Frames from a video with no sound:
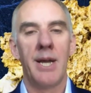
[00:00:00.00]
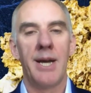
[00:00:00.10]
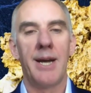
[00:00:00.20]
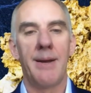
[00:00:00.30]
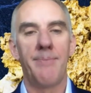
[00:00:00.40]

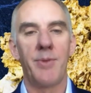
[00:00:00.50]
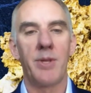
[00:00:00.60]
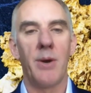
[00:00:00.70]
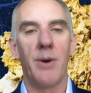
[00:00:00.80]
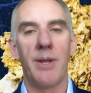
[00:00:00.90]

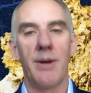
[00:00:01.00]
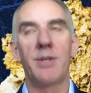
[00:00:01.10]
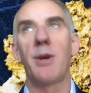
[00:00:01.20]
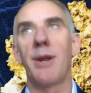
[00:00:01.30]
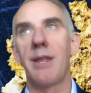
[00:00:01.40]
So I
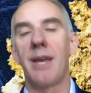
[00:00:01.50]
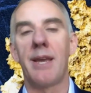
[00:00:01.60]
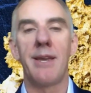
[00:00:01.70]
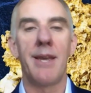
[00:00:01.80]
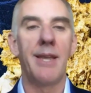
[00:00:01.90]
certainly
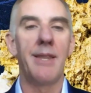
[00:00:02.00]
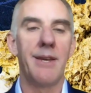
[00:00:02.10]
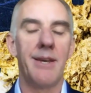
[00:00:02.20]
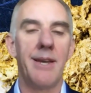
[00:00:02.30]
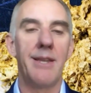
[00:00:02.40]
think in
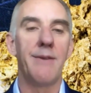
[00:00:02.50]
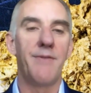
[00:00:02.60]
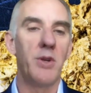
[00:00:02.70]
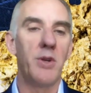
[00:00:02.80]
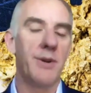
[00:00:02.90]
the
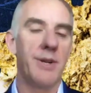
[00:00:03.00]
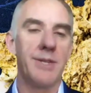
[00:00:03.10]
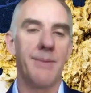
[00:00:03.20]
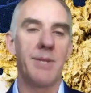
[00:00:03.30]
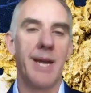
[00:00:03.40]
future at
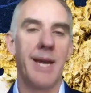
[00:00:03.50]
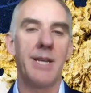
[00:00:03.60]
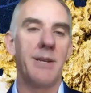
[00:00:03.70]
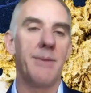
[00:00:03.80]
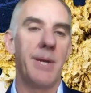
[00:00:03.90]
some
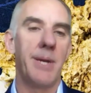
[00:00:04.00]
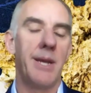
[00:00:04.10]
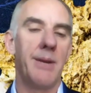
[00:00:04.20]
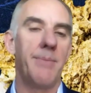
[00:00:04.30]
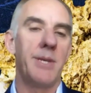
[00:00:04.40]
stage it'd
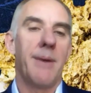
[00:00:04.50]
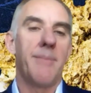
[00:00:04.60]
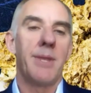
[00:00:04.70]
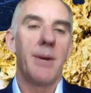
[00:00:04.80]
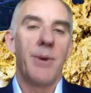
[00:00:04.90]
be
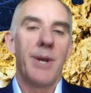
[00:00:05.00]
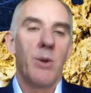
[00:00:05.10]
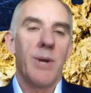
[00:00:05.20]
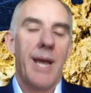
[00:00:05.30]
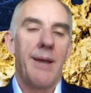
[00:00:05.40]
something that we'd
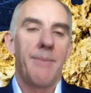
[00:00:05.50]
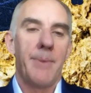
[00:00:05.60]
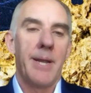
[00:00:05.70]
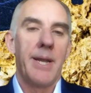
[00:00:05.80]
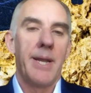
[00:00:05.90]
look at,
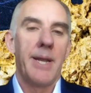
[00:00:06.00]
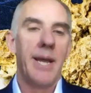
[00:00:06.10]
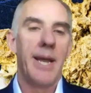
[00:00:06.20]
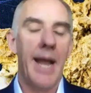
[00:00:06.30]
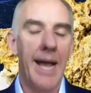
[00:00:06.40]
but
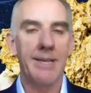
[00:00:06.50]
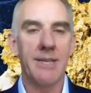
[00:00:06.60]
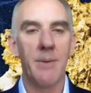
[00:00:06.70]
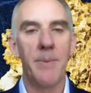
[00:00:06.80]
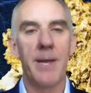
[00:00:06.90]
it has
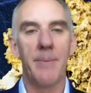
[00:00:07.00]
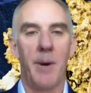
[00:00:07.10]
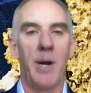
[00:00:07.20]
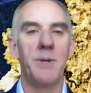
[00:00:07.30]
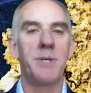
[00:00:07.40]
to be a
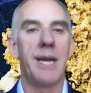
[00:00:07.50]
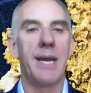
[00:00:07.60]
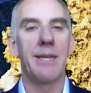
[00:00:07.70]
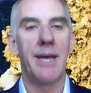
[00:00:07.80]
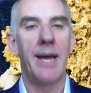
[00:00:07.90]

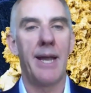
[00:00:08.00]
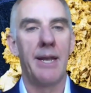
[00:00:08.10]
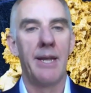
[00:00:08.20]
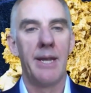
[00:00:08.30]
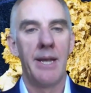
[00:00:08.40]
project that
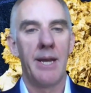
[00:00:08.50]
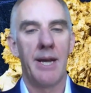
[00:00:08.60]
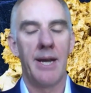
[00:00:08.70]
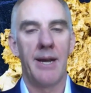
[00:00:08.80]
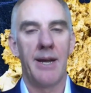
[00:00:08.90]

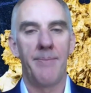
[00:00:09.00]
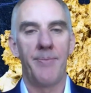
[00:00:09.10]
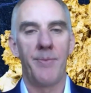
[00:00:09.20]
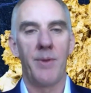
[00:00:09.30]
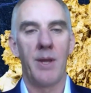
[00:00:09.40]
can